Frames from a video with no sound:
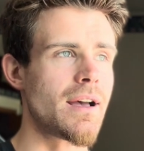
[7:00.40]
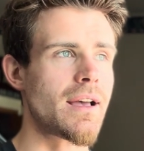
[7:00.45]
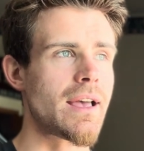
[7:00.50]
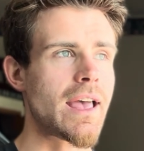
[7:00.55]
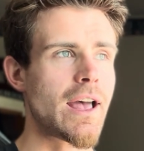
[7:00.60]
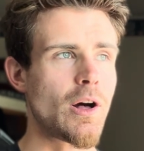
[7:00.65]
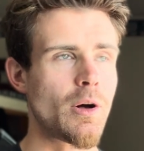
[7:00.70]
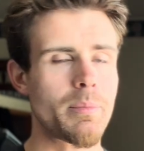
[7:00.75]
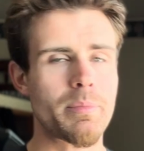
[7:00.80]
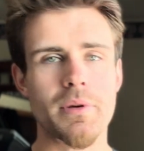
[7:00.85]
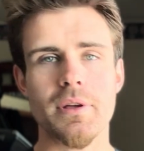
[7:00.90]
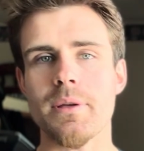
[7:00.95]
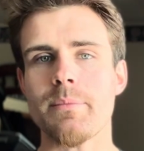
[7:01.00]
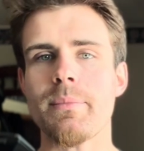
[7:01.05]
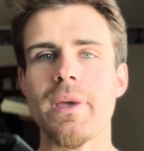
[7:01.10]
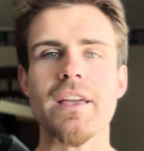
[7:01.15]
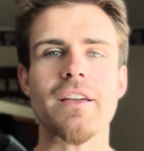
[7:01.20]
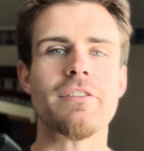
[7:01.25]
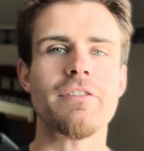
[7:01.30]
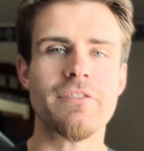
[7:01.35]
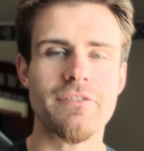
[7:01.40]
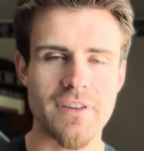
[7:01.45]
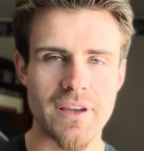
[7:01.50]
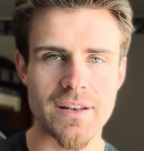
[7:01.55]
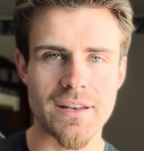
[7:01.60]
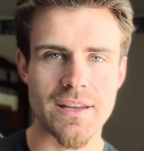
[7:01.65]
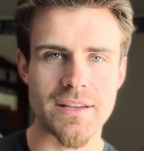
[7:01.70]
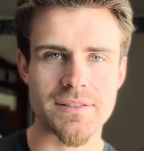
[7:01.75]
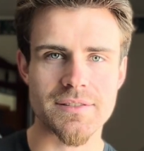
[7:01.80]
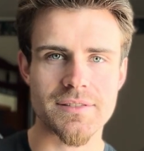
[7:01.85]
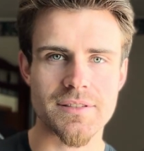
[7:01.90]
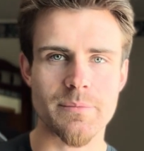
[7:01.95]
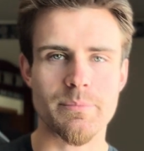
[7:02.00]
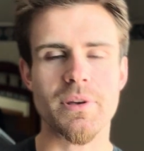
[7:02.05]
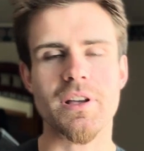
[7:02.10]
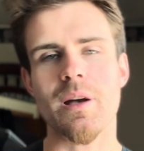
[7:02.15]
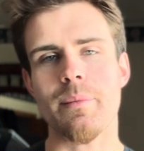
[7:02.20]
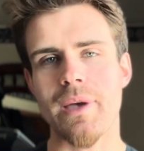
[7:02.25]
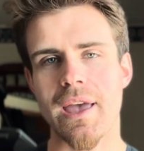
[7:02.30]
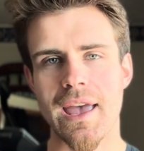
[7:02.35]
help make fitness
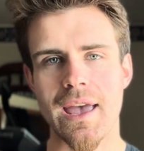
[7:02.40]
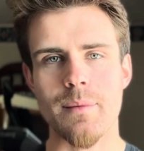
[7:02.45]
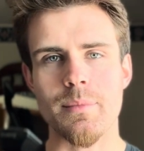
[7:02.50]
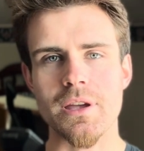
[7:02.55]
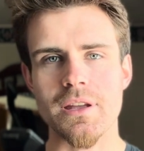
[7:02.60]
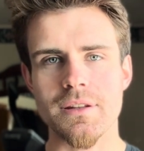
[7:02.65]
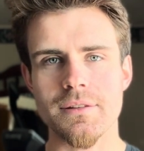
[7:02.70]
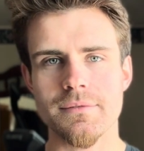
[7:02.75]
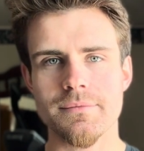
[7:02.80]
become a habit.